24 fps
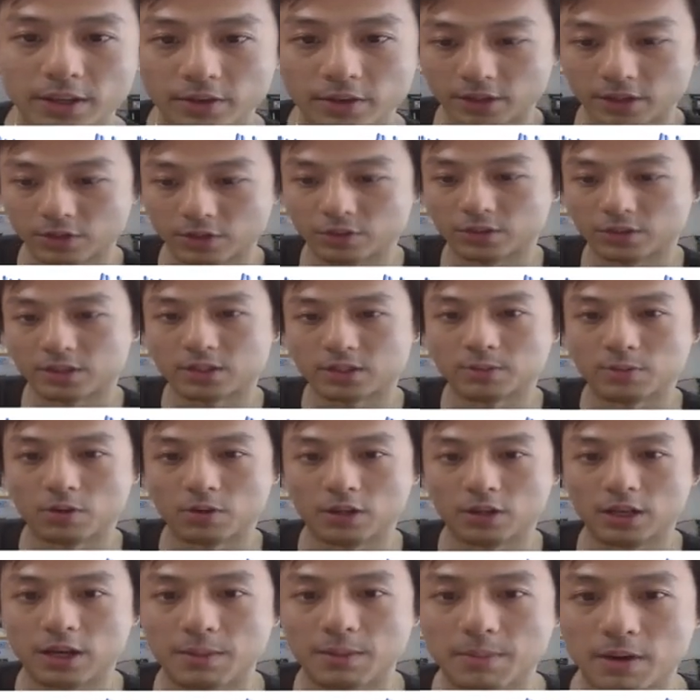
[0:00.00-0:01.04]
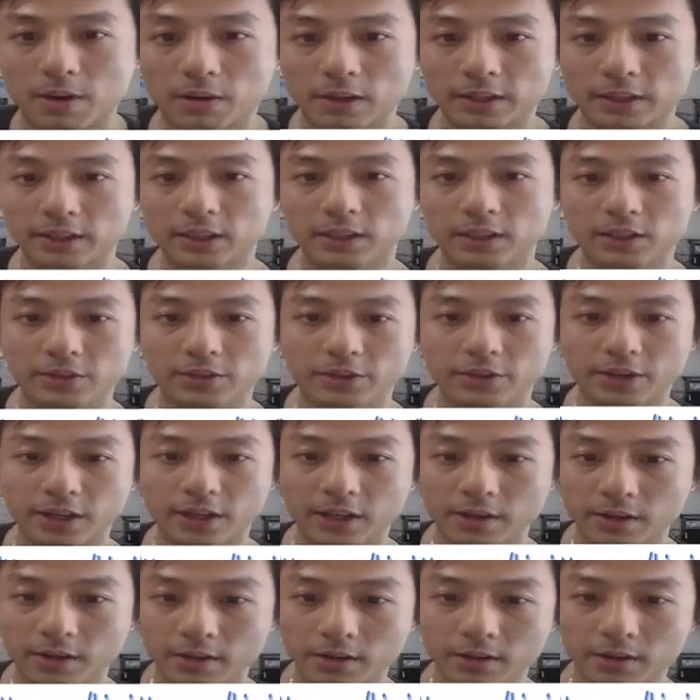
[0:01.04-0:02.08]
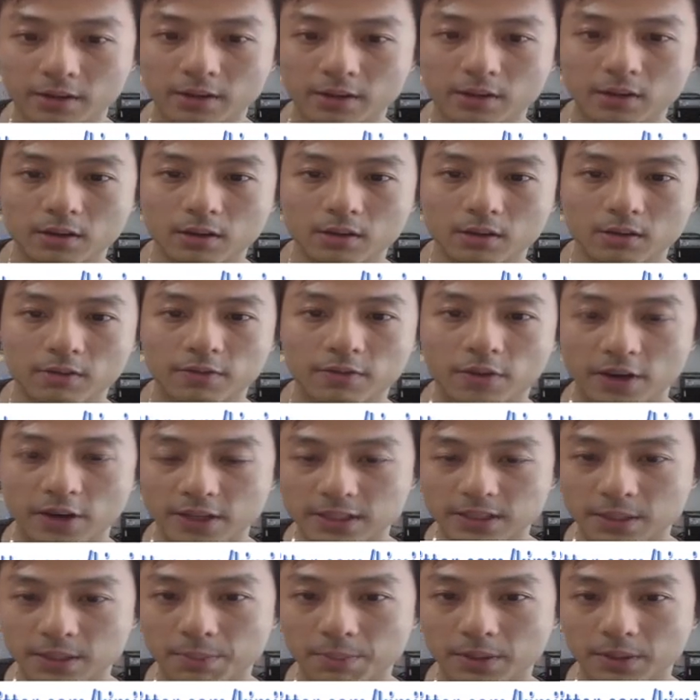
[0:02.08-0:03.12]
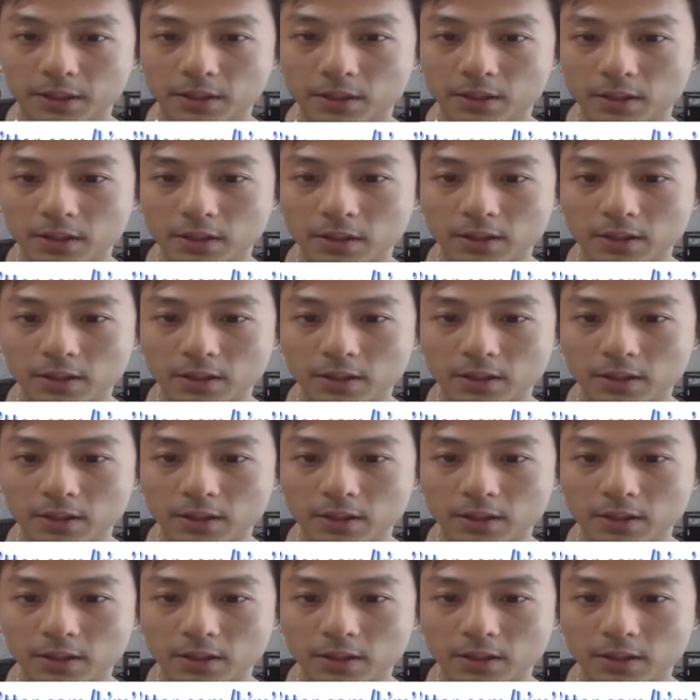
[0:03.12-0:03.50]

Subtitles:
You can choose a smaller amount at 30 ringgit, for example.